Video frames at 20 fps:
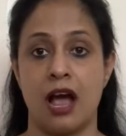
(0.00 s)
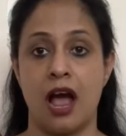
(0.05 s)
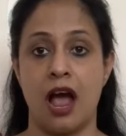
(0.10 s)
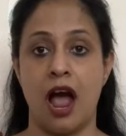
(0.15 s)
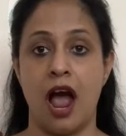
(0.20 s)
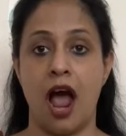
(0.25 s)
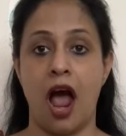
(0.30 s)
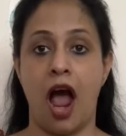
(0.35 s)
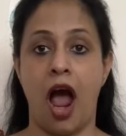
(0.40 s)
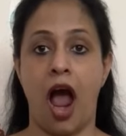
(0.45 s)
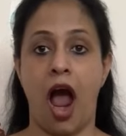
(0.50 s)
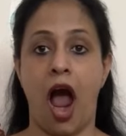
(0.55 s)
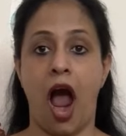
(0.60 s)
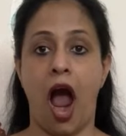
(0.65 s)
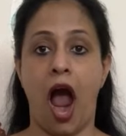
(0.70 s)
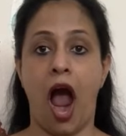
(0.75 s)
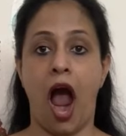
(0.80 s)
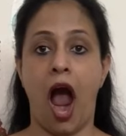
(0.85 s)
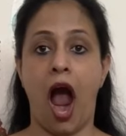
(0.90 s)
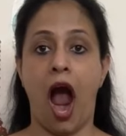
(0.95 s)

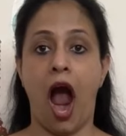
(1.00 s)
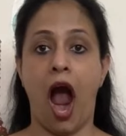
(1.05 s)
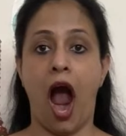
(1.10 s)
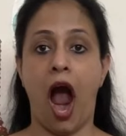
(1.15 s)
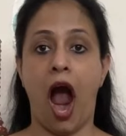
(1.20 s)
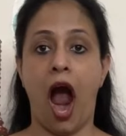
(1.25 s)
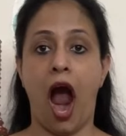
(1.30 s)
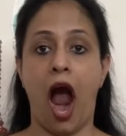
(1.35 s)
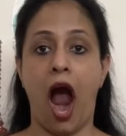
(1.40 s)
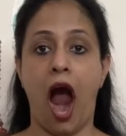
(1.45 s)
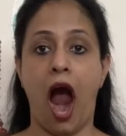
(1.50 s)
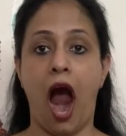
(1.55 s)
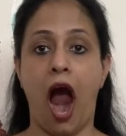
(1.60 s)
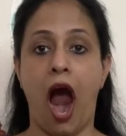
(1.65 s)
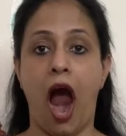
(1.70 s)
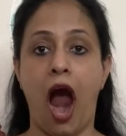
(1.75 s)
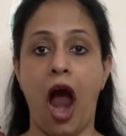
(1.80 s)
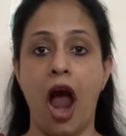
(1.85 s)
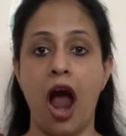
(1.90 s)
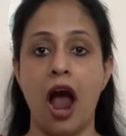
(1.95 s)

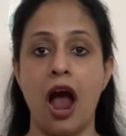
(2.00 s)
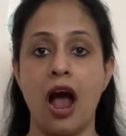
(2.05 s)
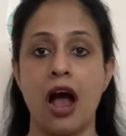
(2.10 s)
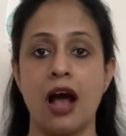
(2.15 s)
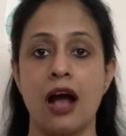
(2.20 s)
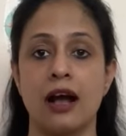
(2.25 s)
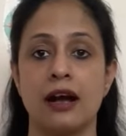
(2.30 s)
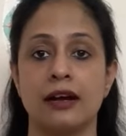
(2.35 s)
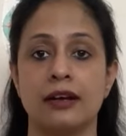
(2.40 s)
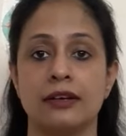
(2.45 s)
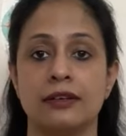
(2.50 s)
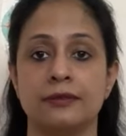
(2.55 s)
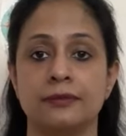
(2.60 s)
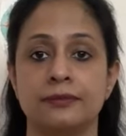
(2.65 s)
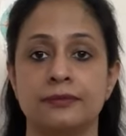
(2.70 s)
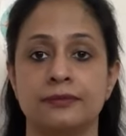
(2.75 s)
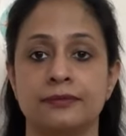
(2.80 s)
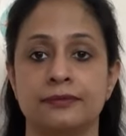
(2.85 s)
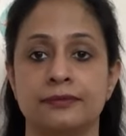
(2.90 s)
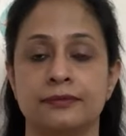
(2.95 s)

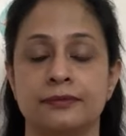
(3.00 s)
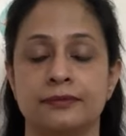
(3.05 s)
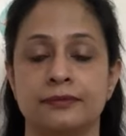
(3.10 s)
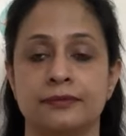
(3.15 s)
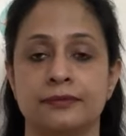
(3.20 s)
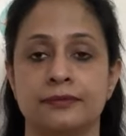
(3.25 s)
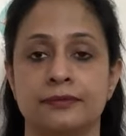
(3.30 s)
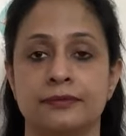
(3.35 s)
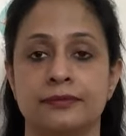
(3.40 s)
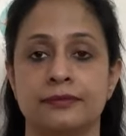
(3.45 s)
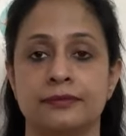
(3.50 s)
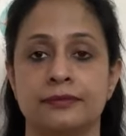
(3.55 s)
[no speech]